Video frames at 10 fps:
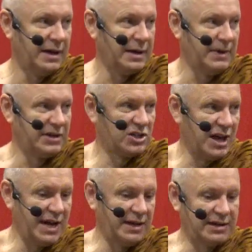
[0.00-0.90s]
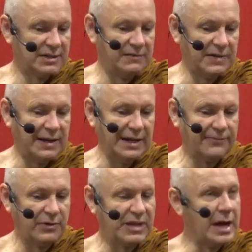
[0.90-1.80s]
it may change the feeling.
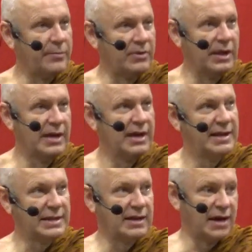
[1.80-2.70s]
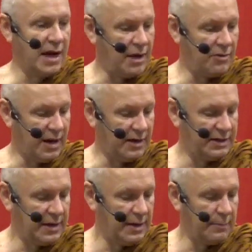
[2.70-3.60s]
For example, sankara
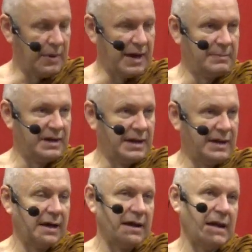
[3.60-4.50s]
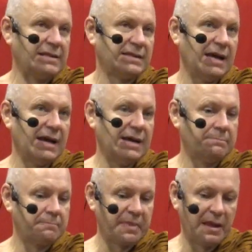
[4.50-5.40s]
may be, uh, let's say,
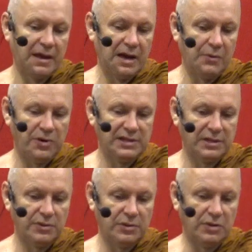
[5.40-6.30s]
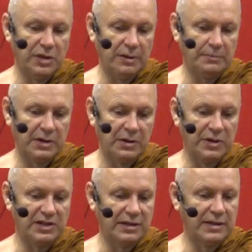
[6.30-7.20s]
uh, what is a good um,
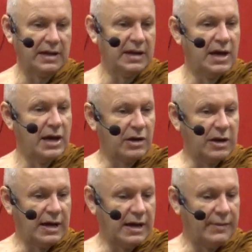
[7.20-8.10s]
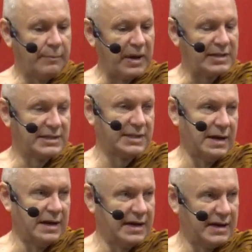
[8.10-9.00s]
question? The,
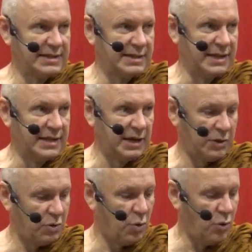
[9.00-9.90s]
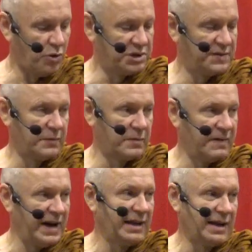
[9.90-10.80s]
uh, is the cause for
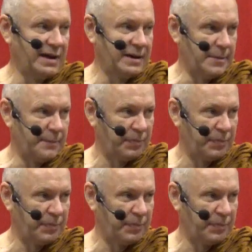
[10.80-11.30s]
Vedana.